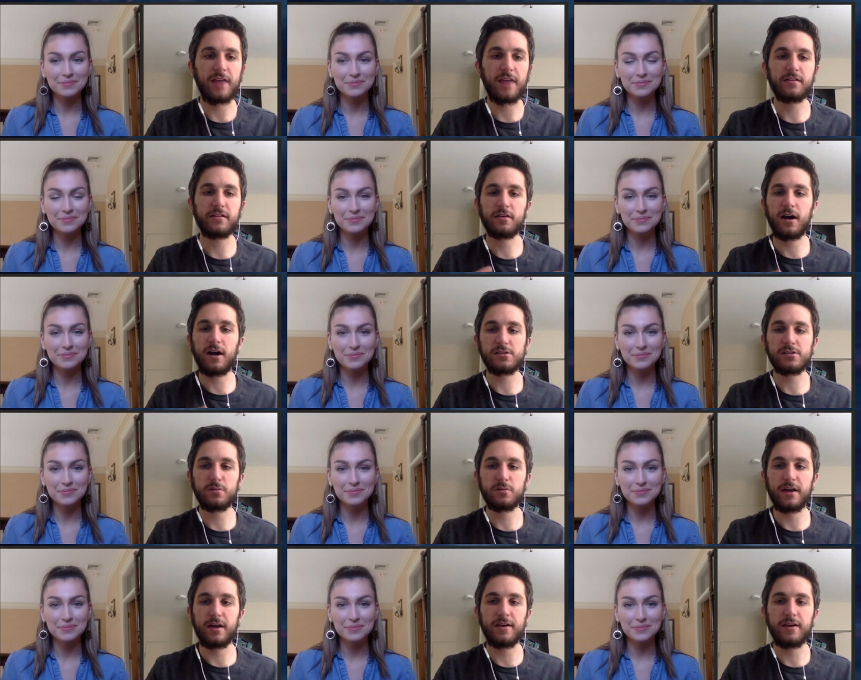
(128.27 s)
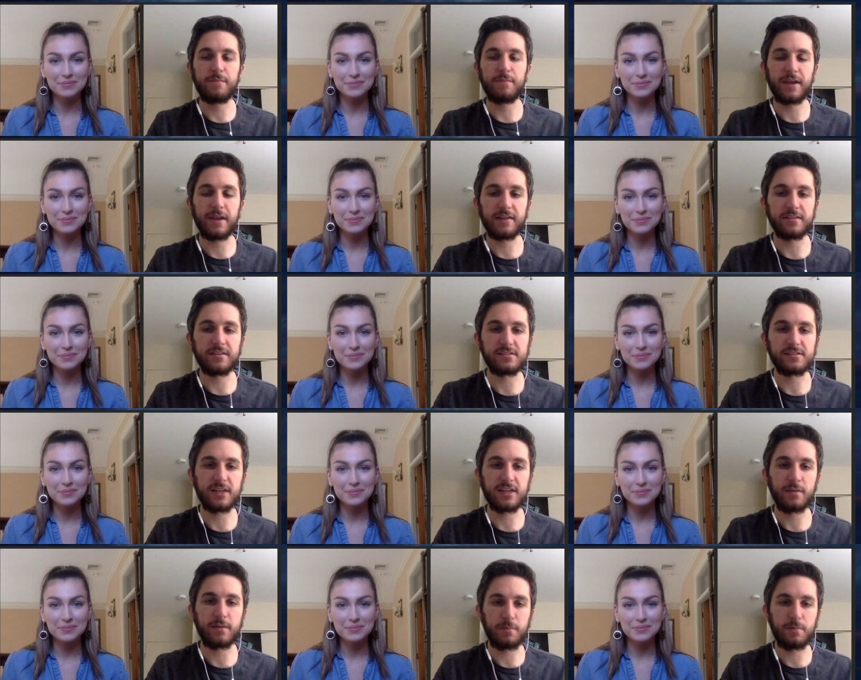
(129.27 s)
Speaker 1: I think LaCosse will end up making this
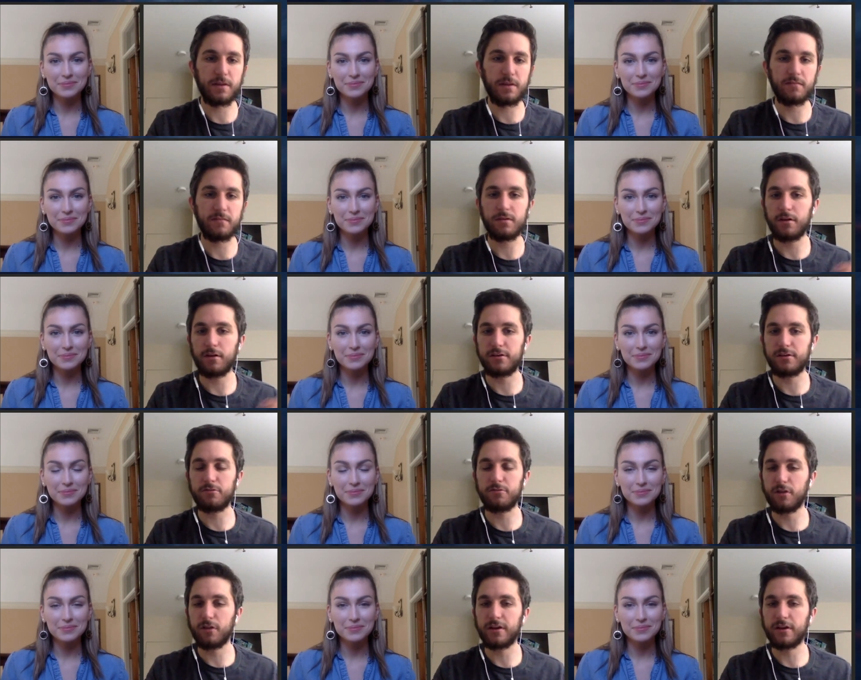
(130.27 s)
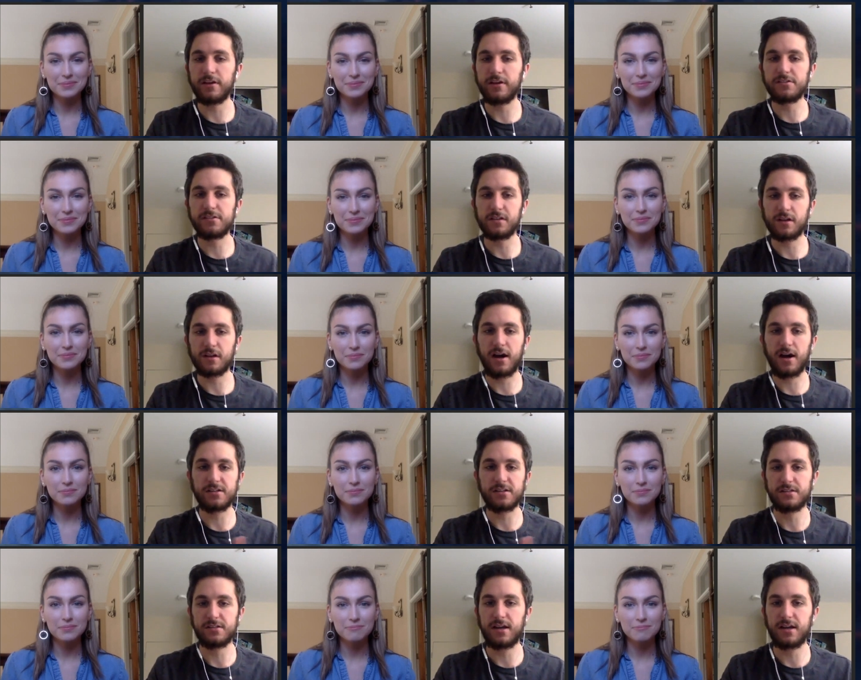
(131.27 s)
team and be, you know, the two rookies and
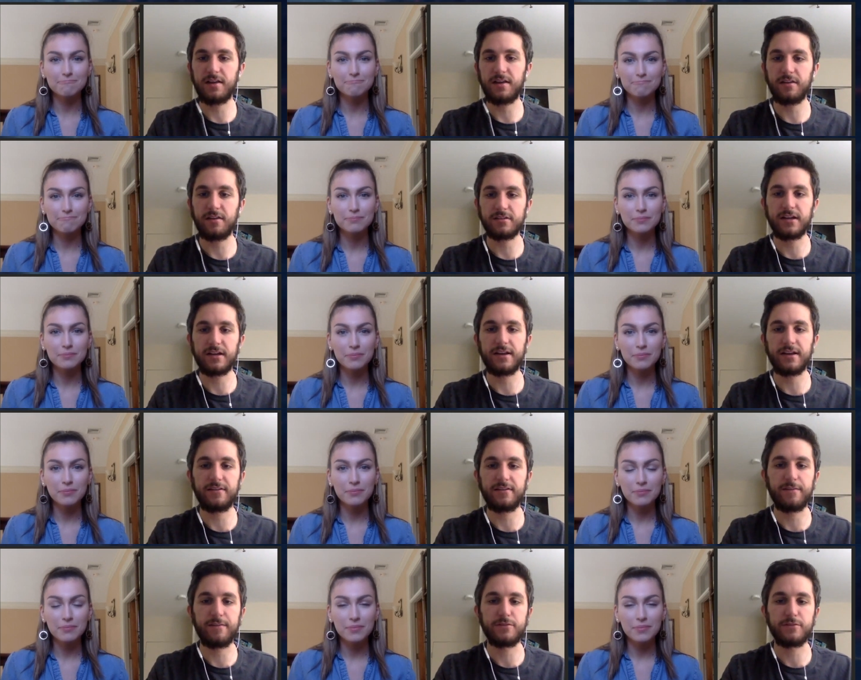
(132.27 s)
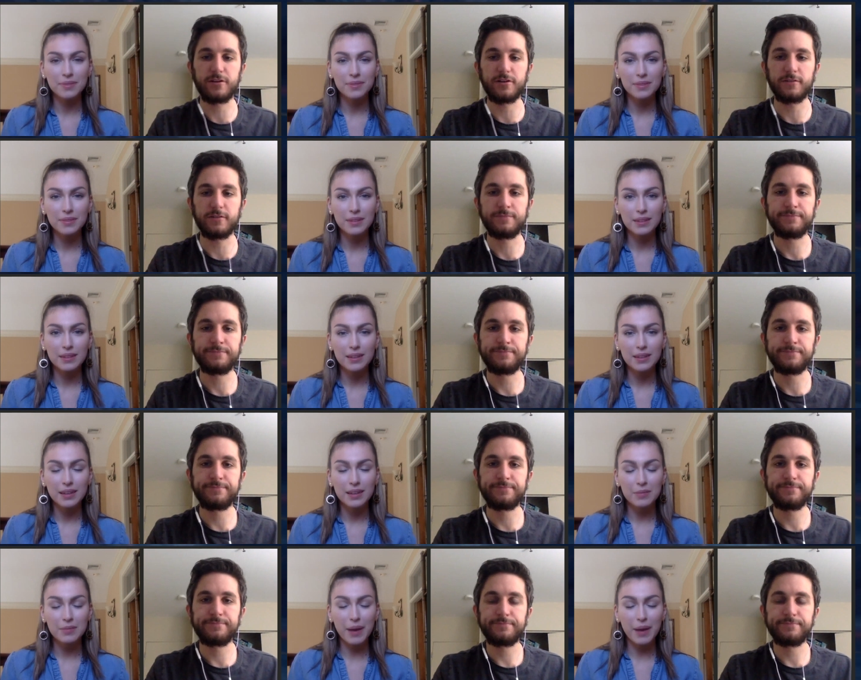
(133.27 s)
LaCosse as kind of their tight end depth chart.
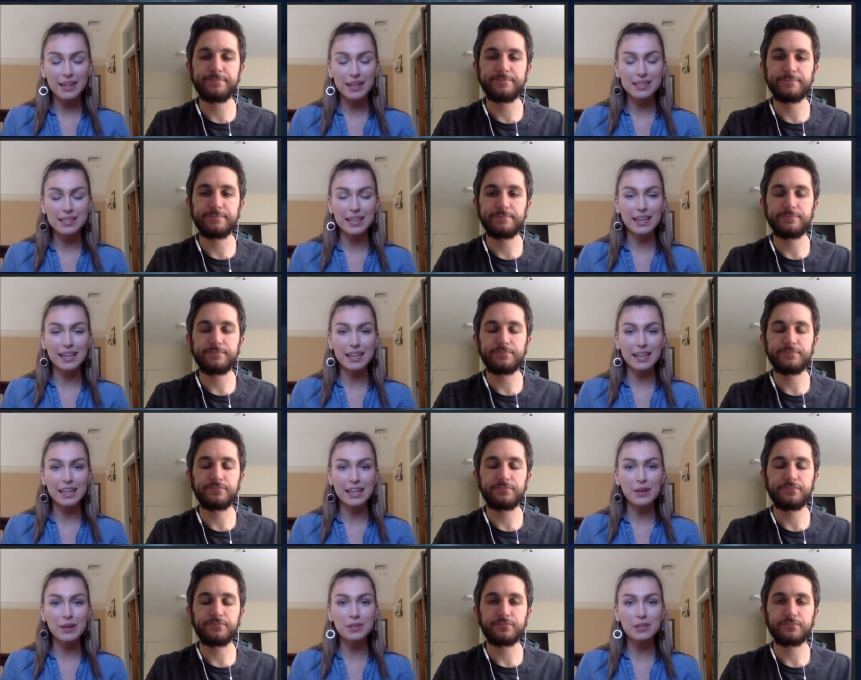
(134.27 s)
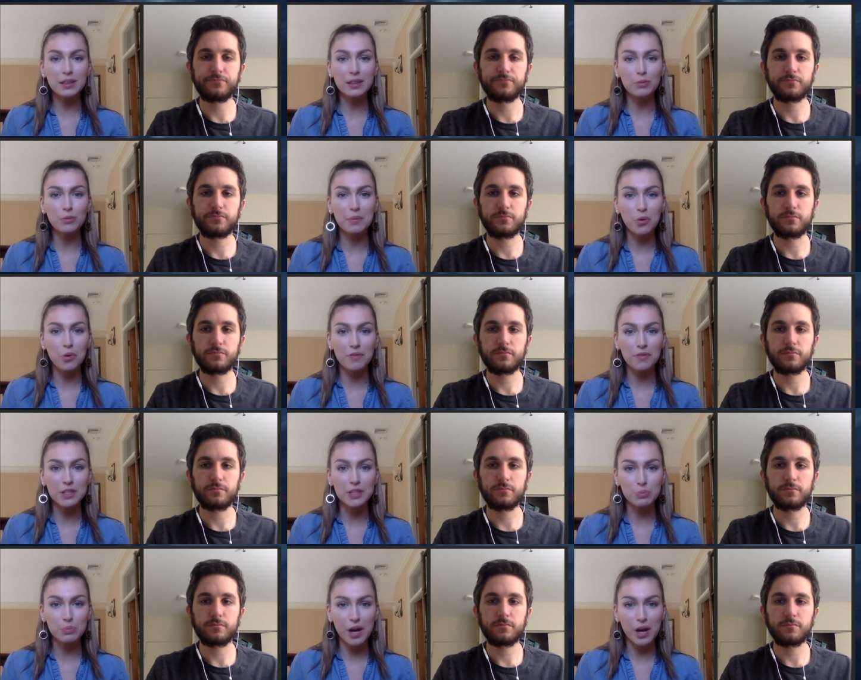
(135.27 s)
Speaker 2: Back to Keene, he was a little bit more of a
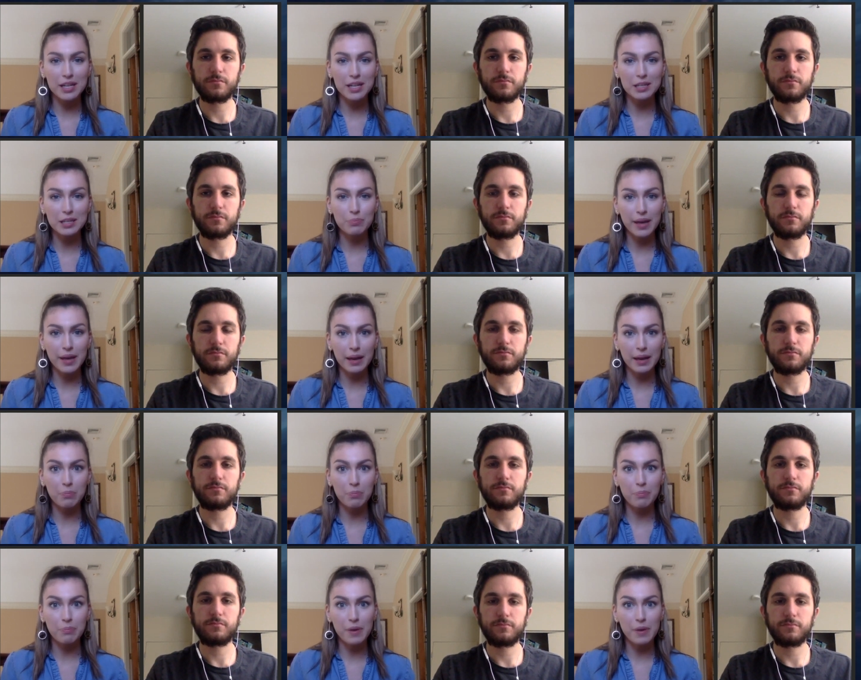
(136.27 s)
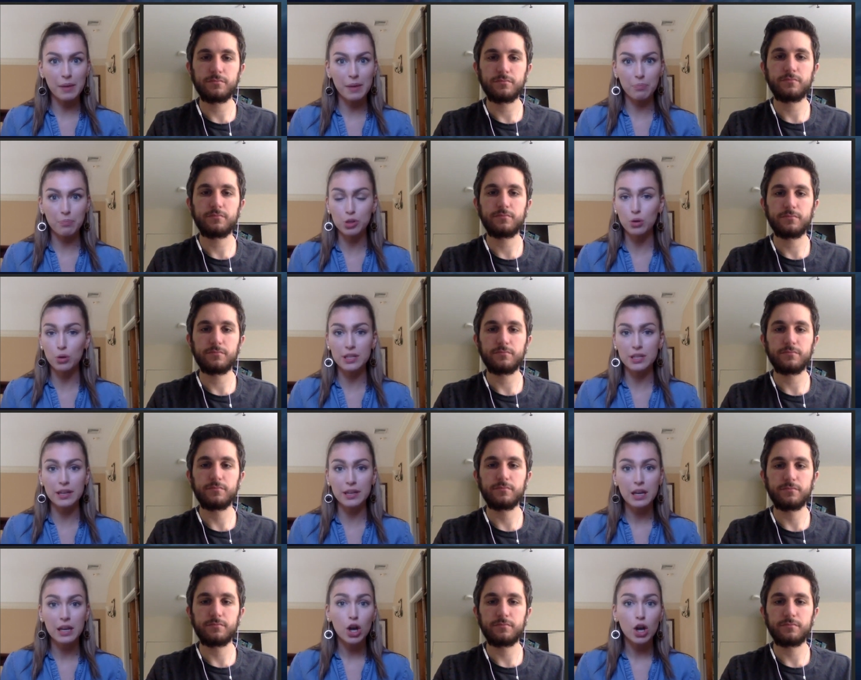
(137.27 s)
surprising pick,
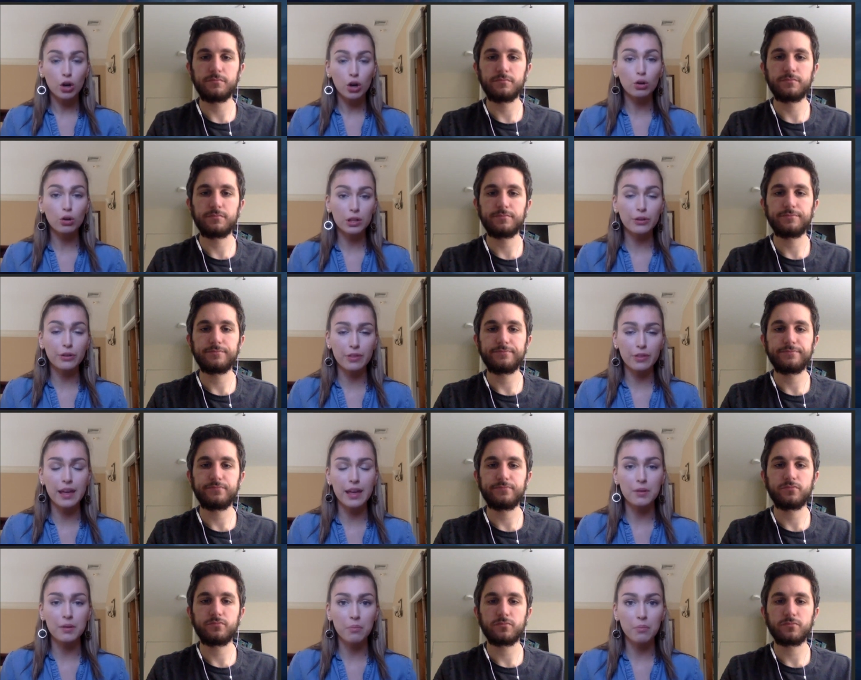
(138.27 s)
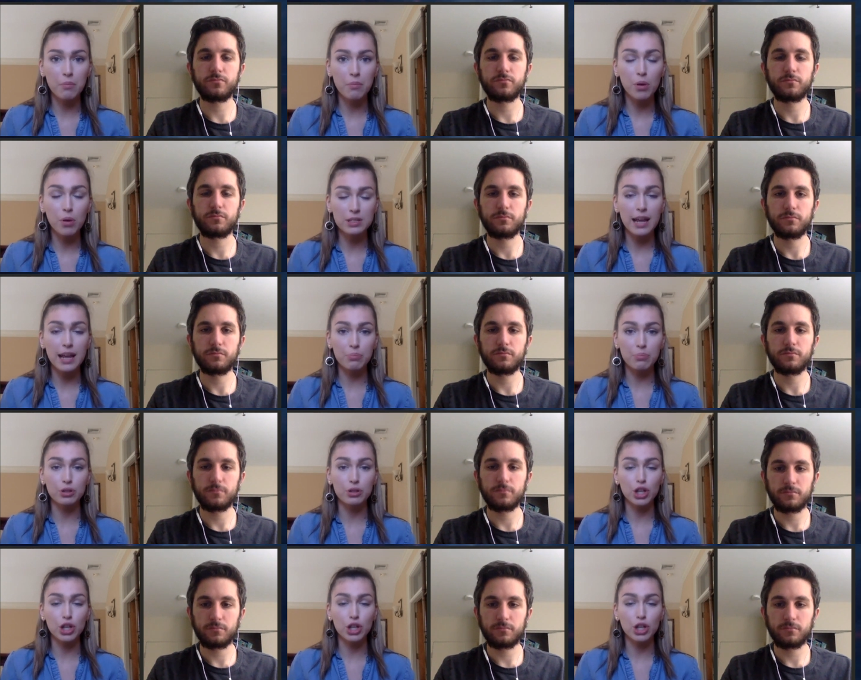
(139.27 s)
chosen earlier than most had